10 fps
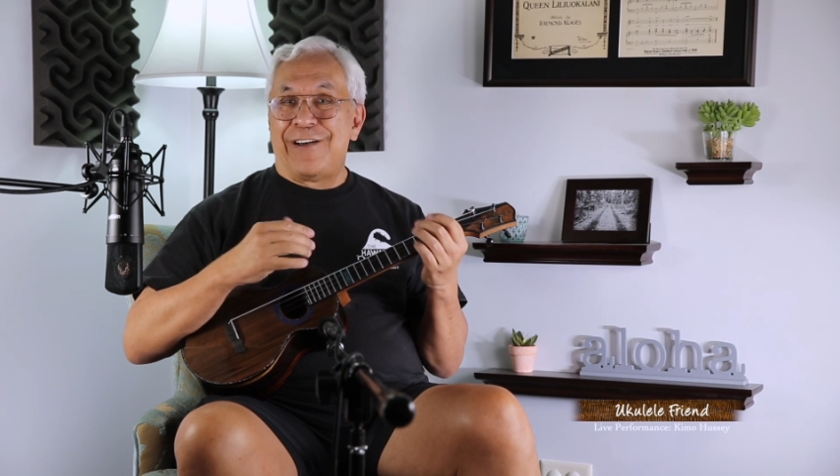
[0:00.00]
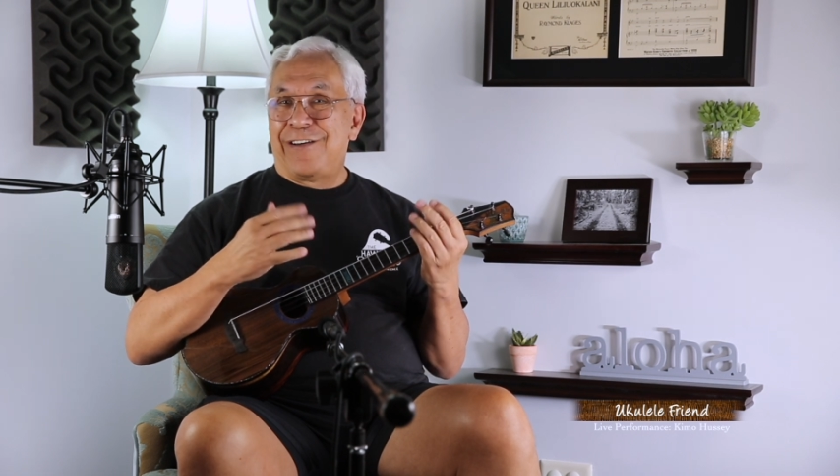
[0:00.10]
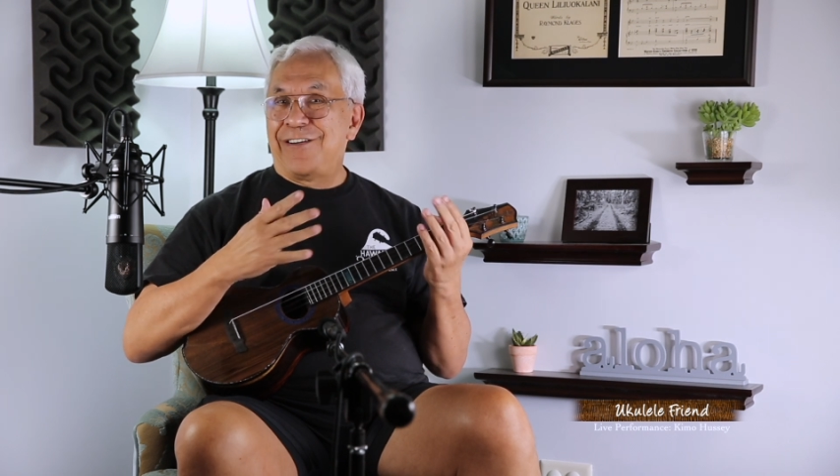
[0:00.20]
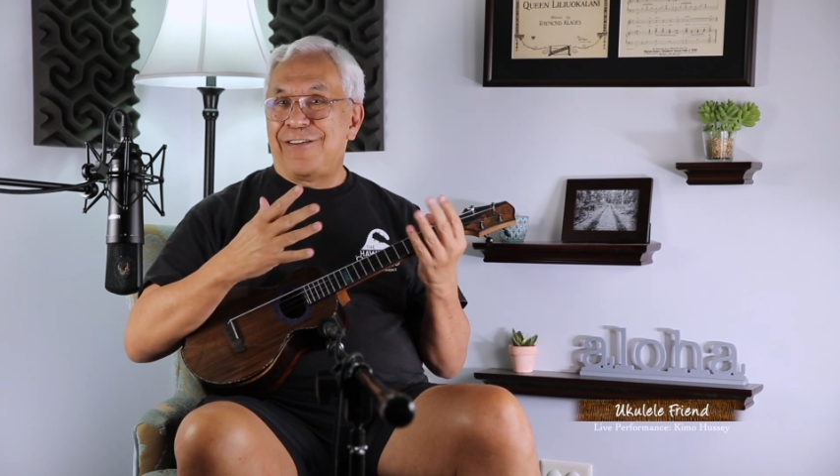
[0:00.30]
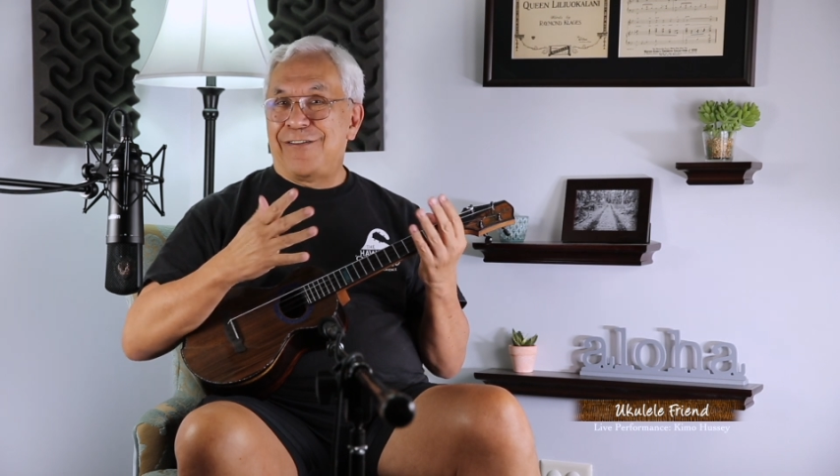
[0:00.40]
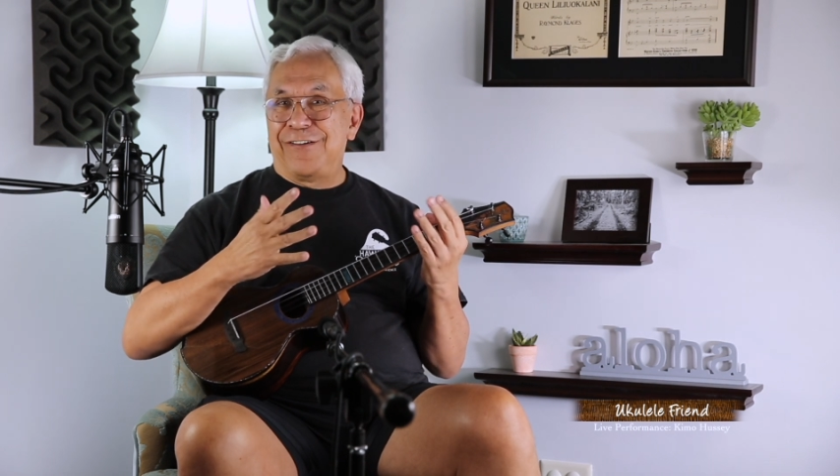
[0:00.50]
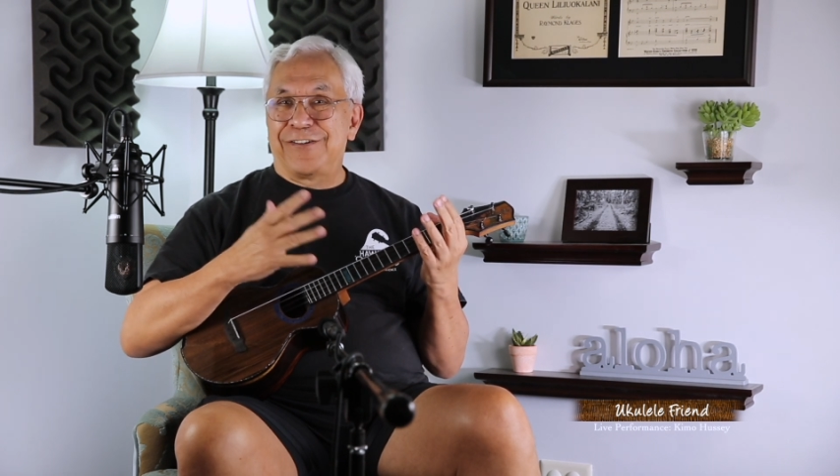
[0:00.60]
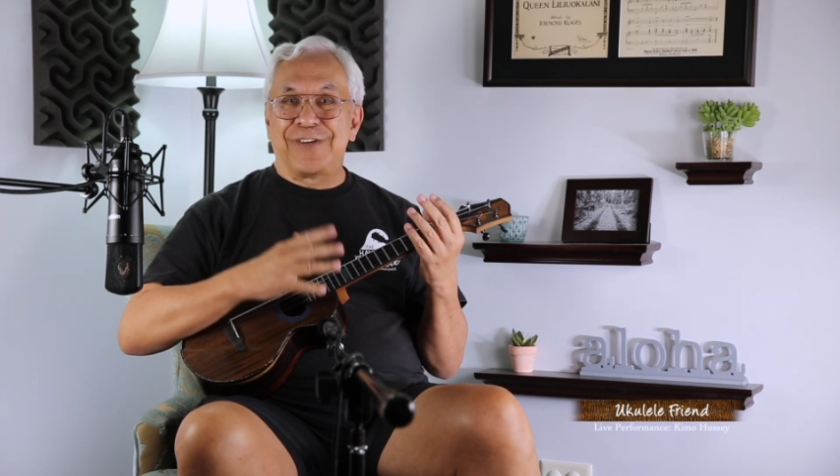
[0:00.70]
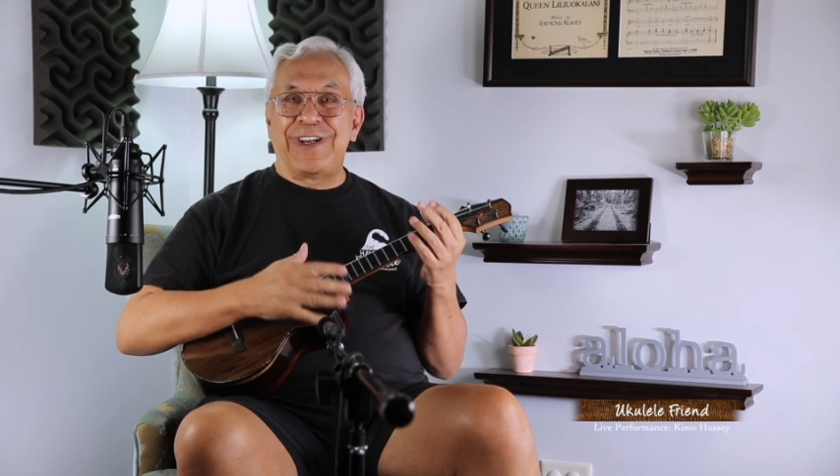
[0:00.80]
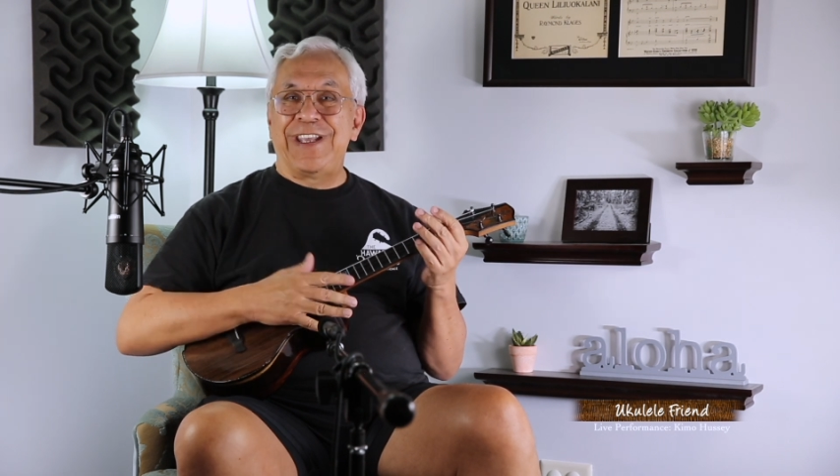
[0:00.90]

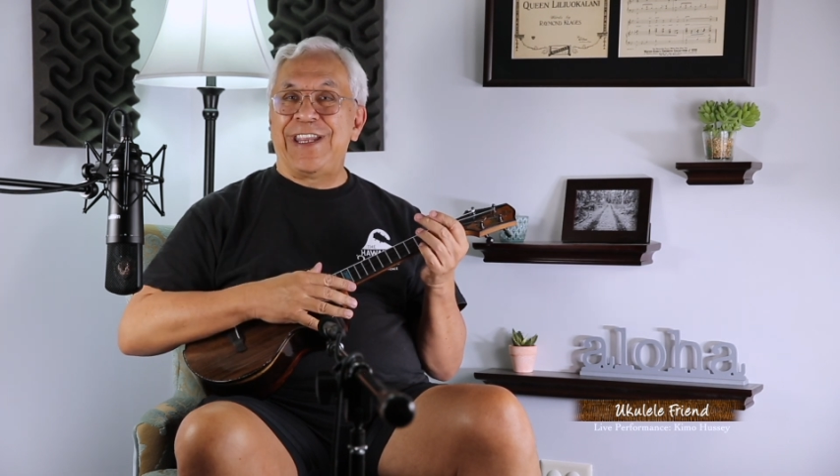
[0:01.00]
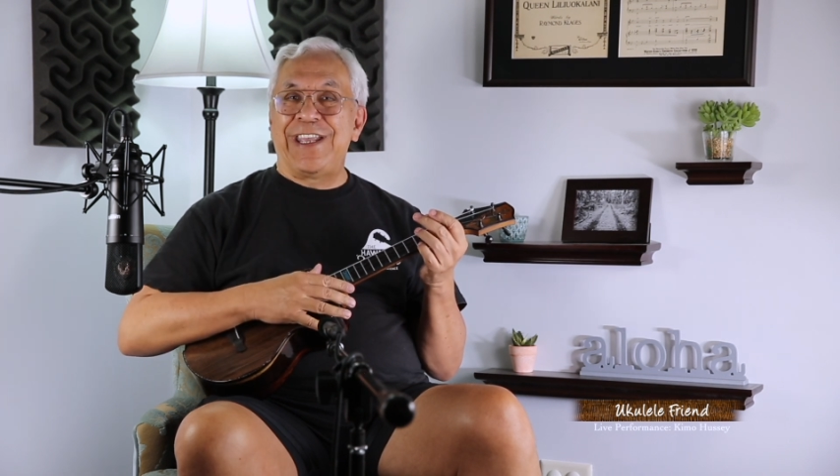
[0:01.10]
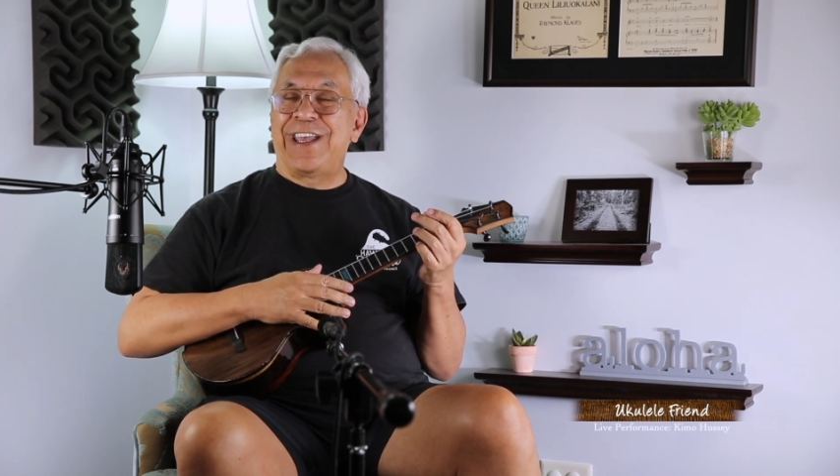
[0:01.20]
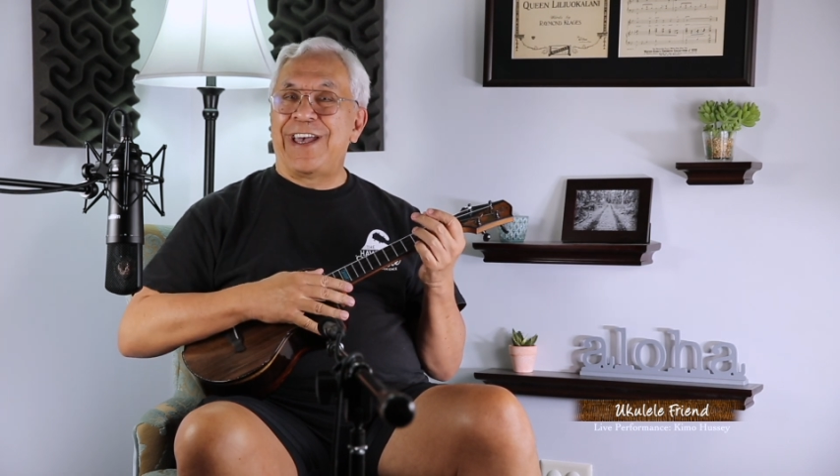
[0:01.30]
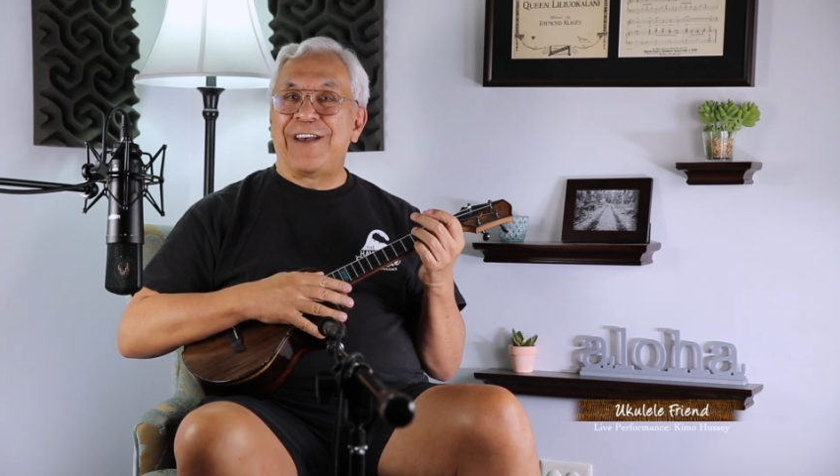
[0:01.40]
alternating